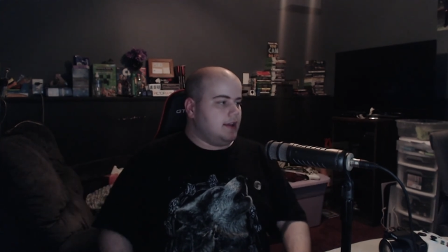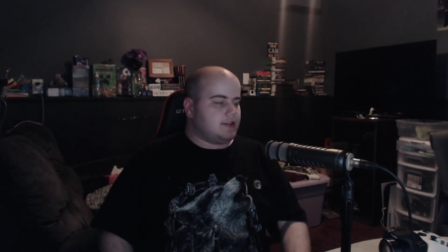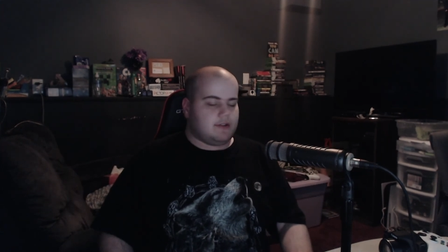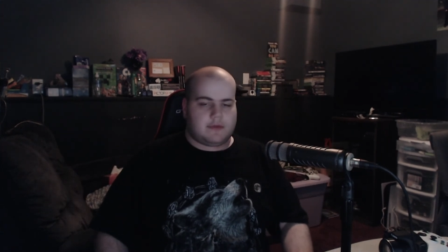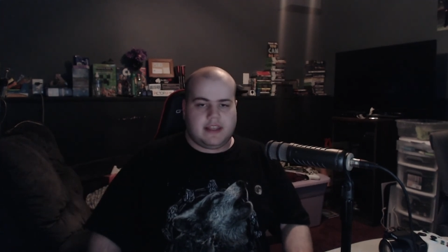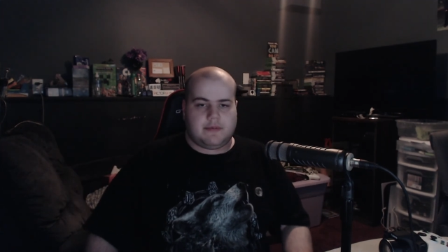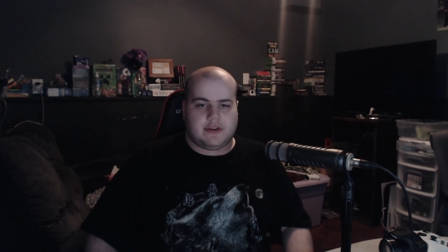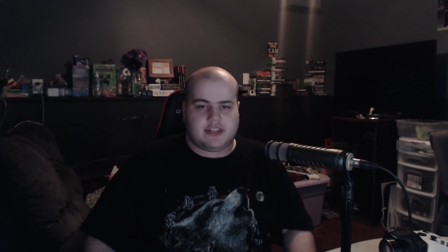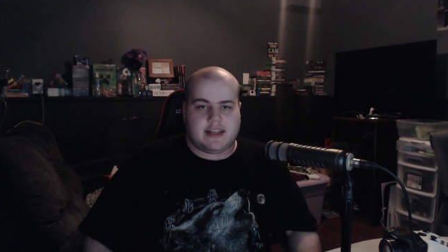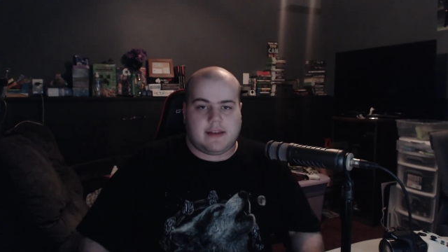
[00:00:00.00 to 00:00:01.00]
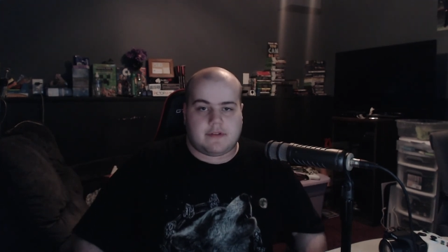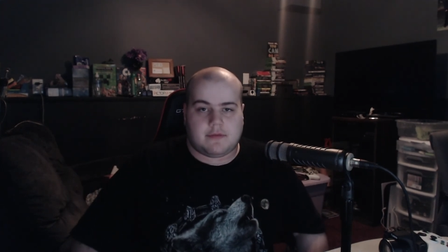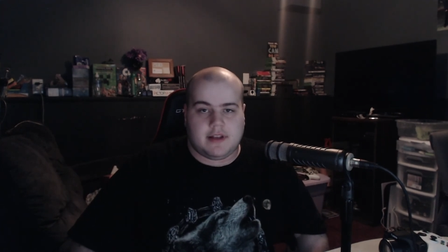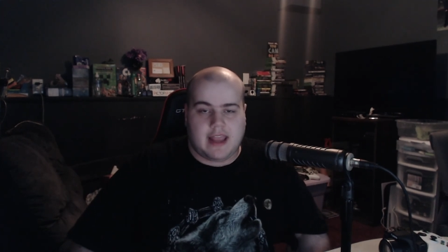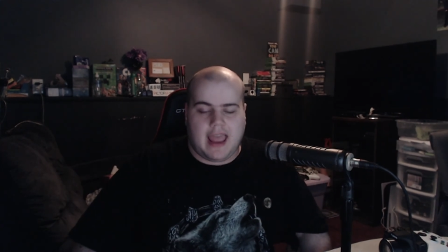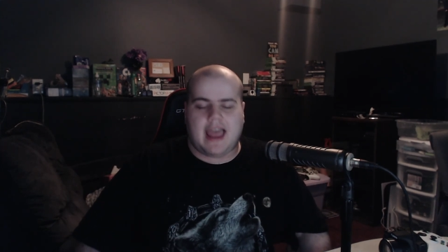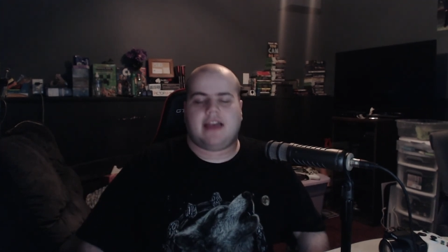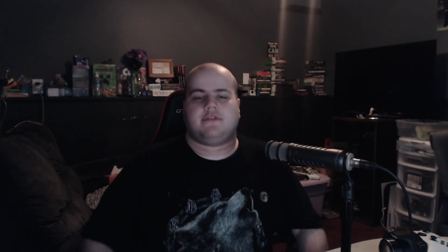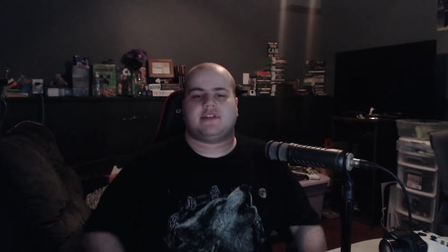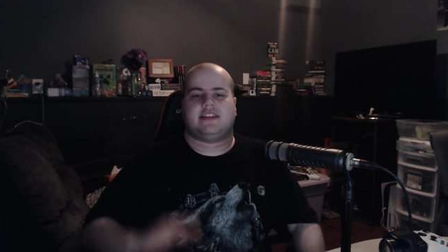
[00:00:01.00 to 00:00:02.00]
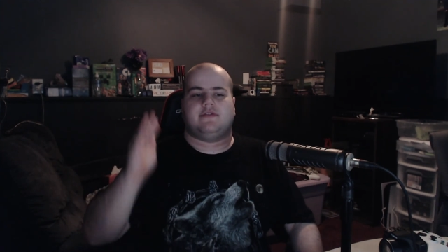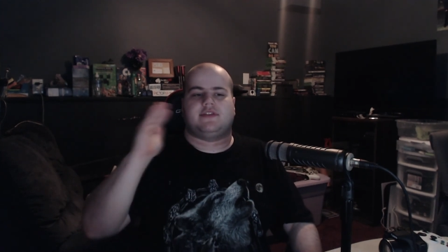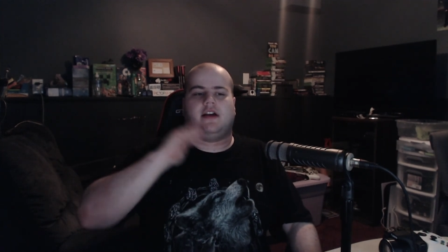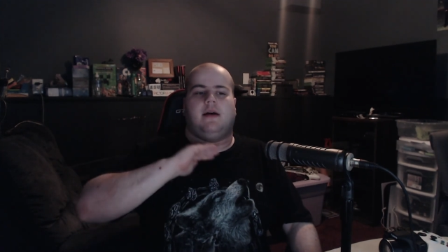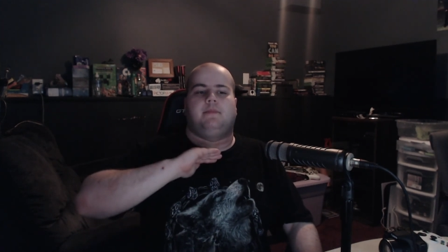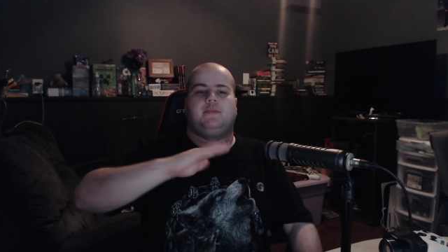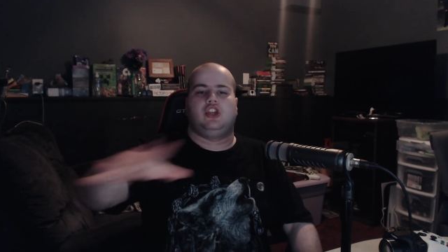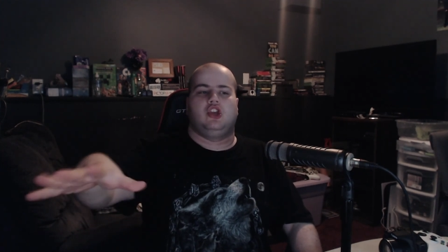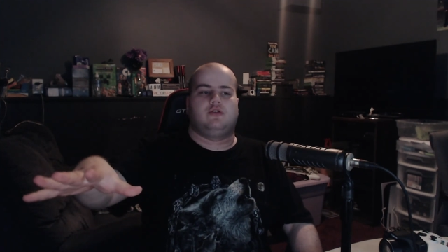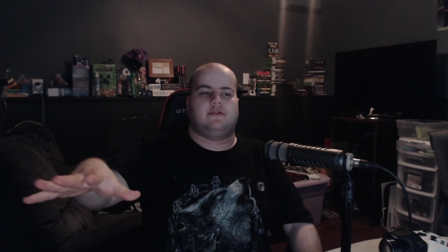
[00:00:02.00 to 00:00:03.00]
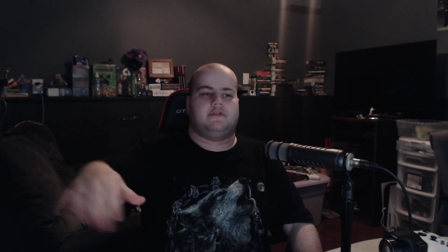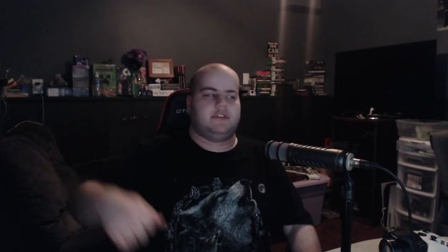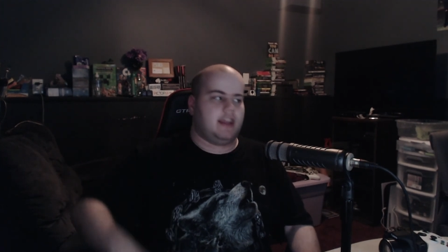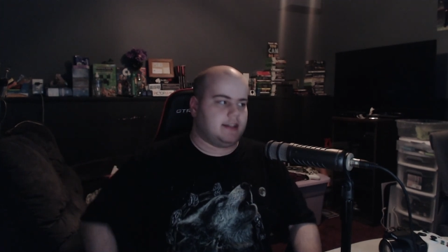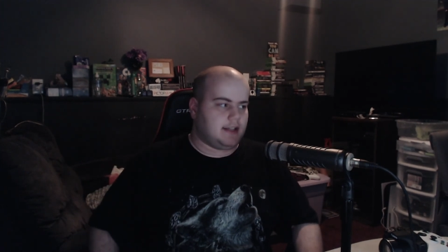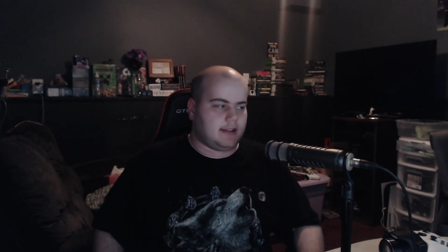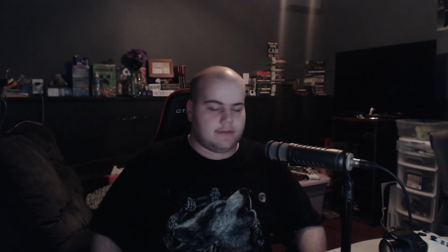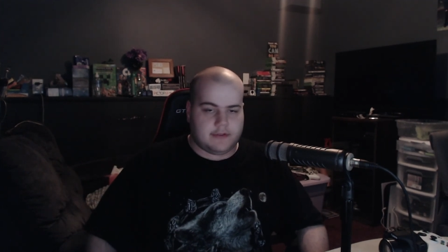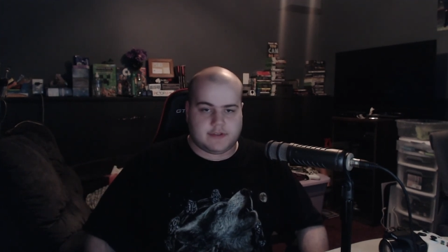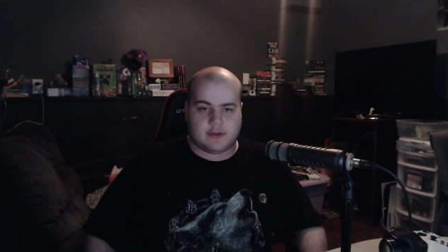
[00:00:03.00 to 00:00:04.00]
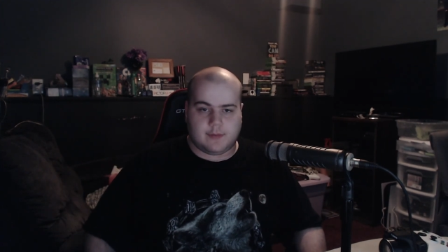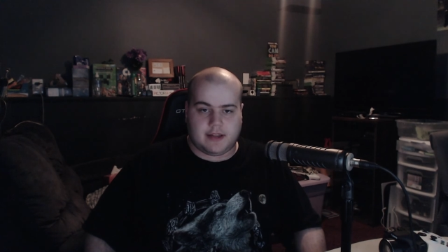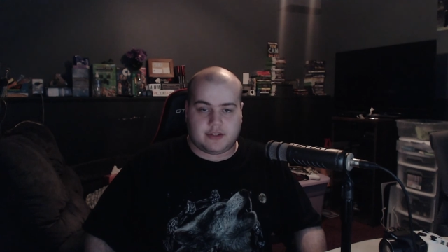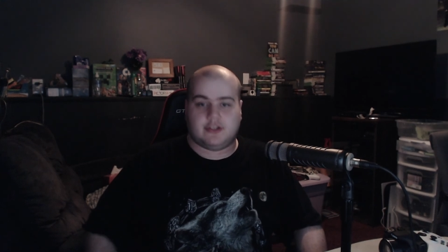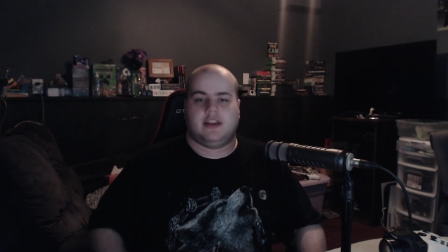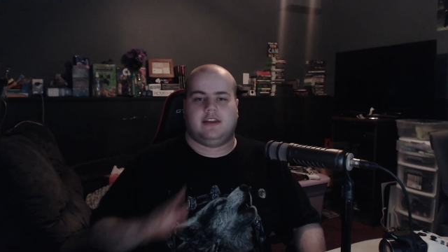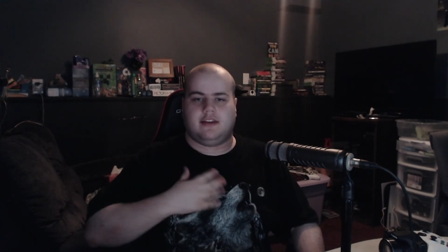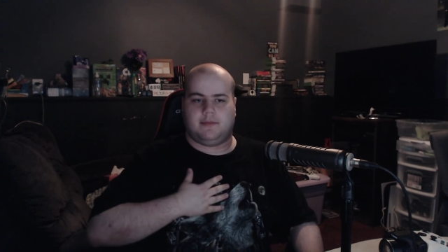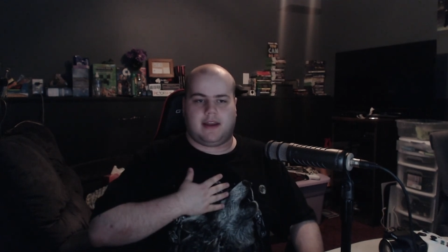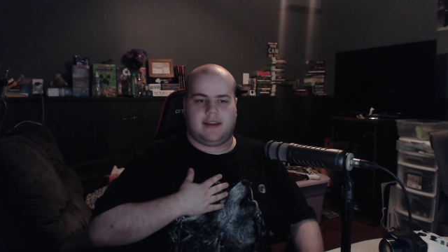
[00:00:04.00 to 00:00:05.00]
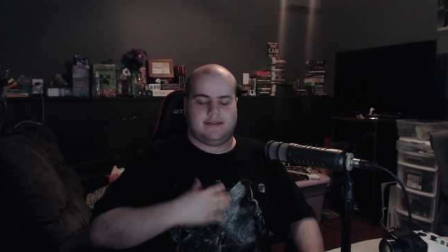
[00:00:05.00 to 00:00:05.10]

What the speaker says: So really appreciate it, everyone. Have yourselves a beautiful night. I love you so much. Goodbye.